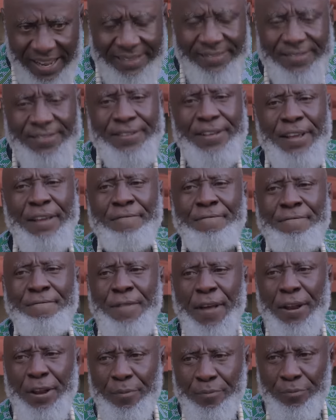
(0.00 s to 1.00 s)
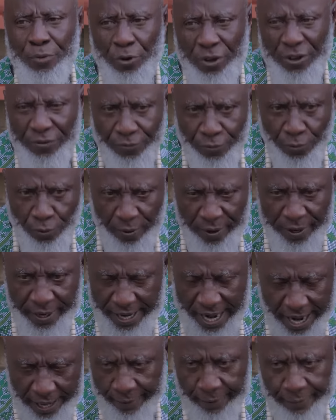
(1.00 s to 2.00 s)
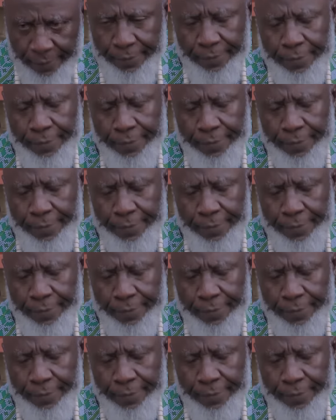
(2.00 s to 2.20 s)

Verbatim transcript: has mm. a very beautiful girl